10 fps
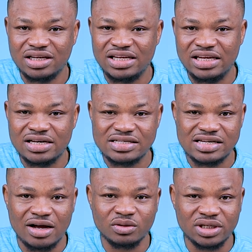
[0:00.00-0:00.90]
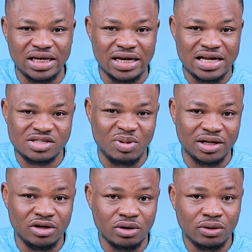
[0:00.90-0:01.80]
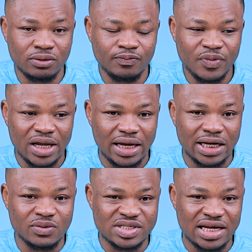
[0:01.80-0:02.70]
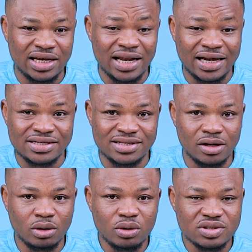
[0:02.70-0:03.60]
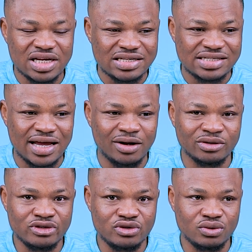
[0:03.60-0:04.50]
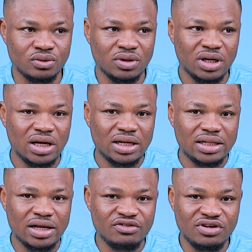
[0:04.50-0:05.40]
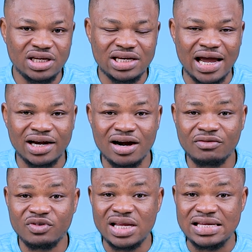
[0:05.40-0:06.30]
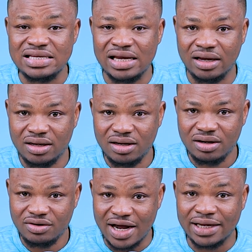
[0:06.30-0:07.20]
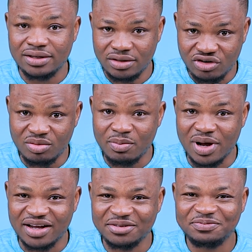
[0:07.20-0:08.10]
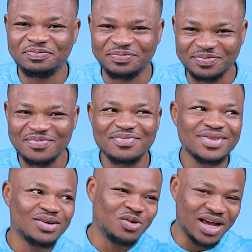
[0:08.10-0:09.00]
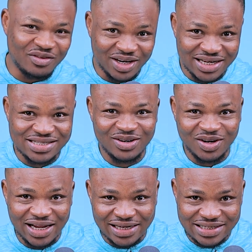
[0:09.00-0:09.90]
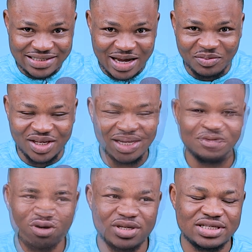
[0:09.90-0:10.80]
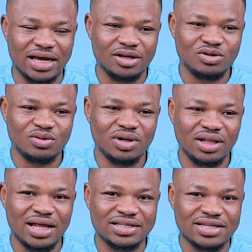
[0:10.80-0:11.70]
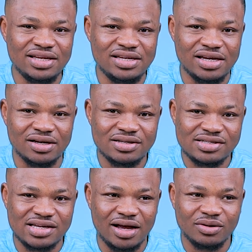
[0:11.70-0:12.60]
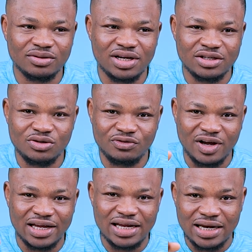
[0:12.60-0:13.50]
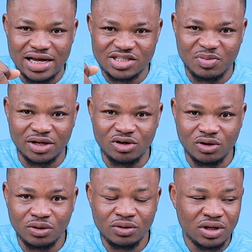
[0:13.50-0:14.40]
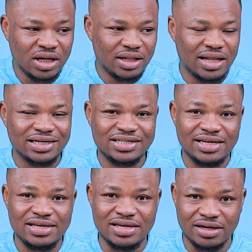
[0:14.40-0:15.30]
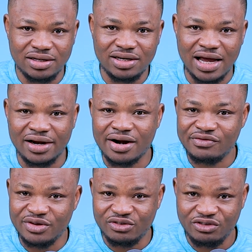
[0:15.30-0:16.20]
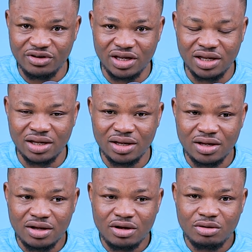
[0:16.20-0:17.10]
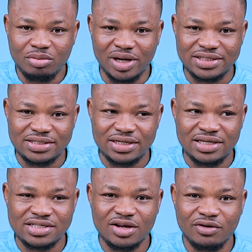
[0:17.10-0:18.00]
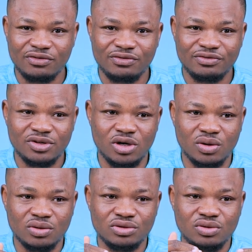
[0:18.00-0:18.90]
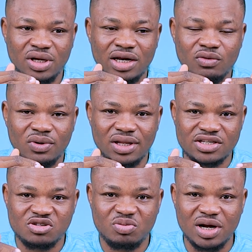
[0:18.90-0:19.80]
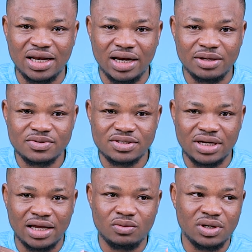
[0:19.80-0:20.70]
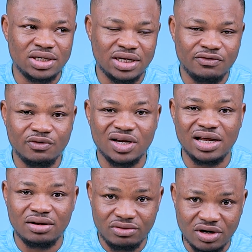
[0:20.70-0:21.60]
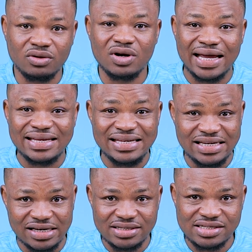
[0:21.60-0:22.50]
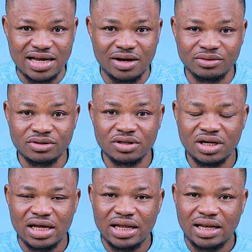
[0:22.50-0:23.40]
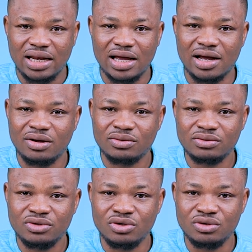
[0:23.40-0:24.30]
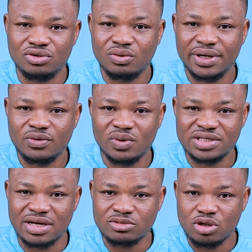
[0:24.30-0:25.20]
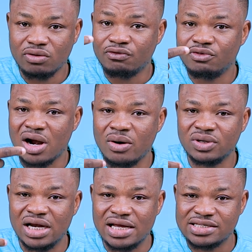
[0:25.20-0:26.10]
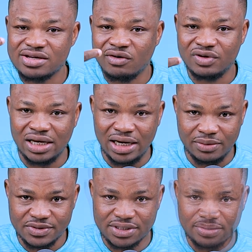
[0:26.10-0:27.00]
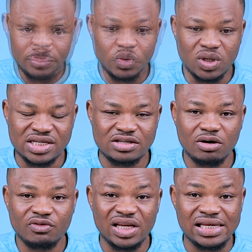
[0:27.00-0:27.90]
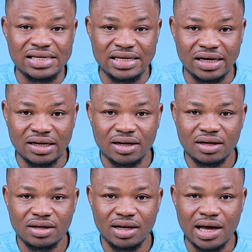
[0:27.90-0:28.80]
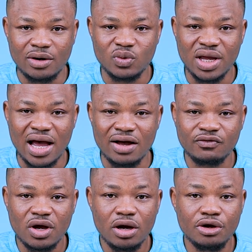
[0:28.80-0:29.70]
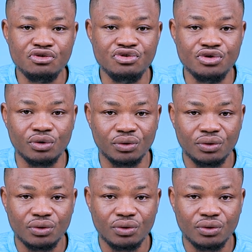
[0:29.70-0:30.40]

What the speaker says: ny sound in Espanol, and we said that is the closest sound to the Twi digraph ny, right? You remember? We have a lesson on that. It's up here. So it's like doing that ny sound that you find in Espanol, that ny digraph in Twi, but instead of, doing it with a spread lips like we did for the regular ny sound, now you do it with some sort of roundness of the lips. So instead of ny, now we have nyu.